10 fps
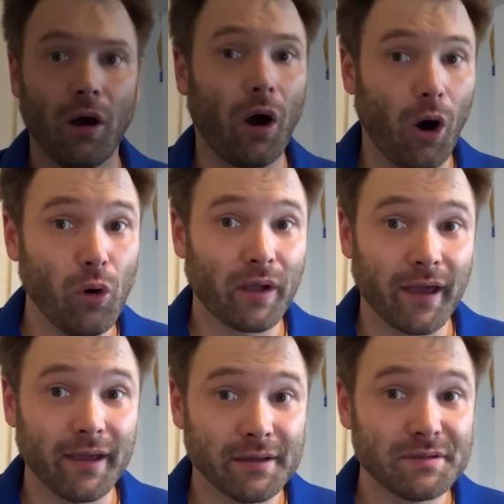
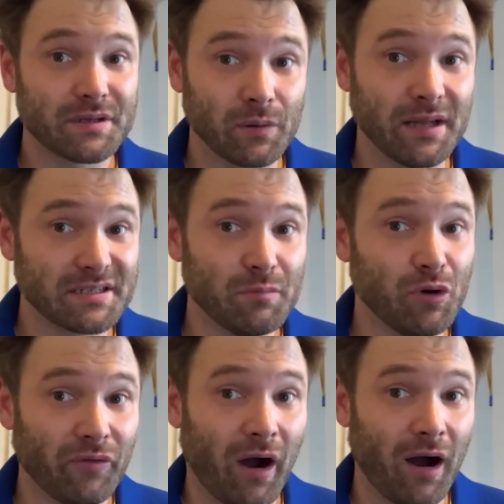Okay, so let's
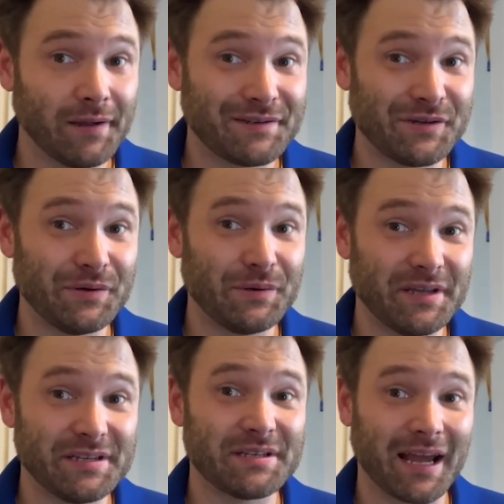move on to the
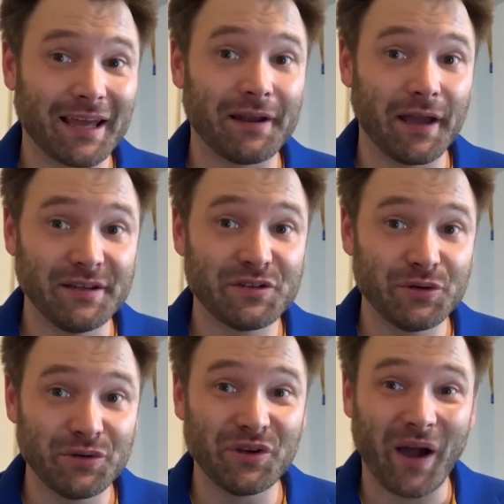second
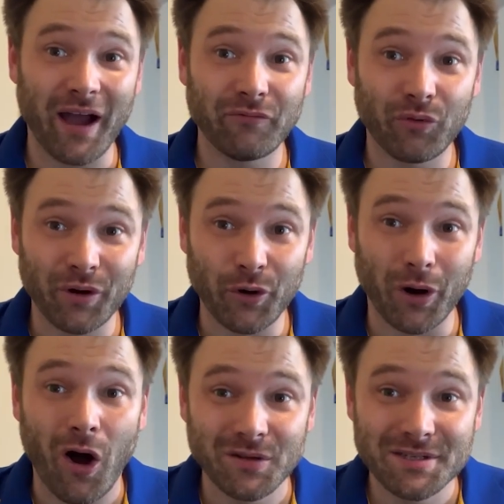etude you have for your
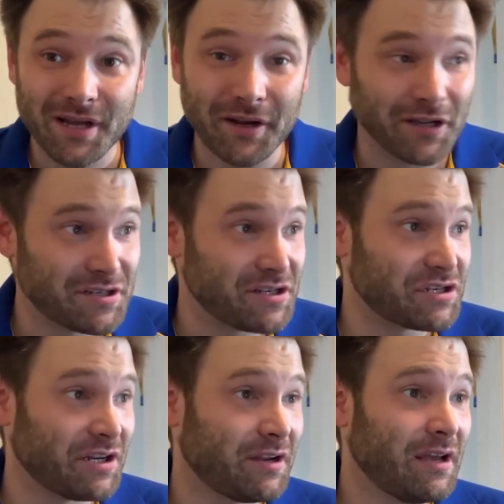all-state
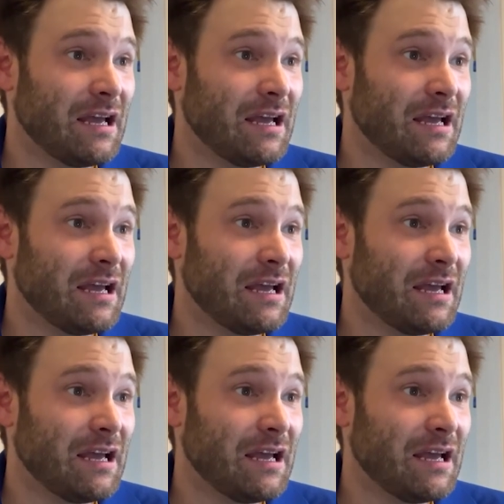audition.